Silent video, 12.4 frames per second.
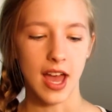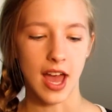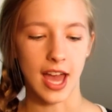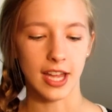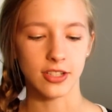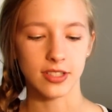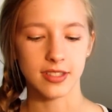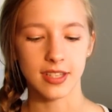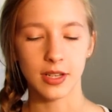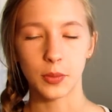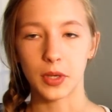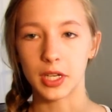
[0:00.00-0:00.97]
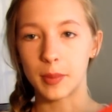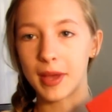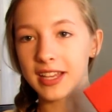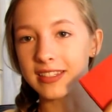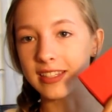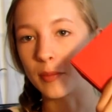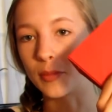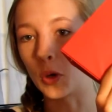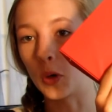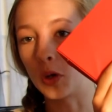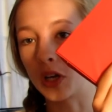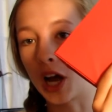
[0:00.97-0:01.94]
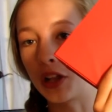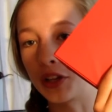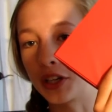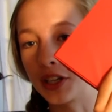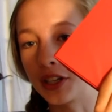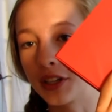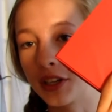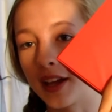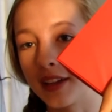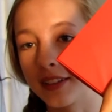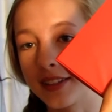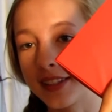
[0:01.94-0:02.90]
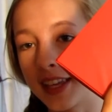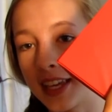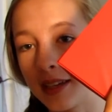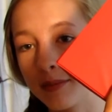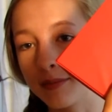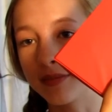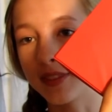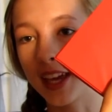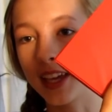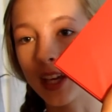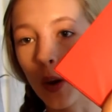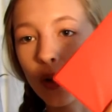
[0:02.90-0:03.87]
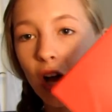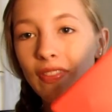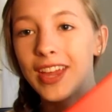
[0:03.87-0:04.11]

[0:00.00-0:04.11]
I just didn't want to mess up the whole color scheme thing going on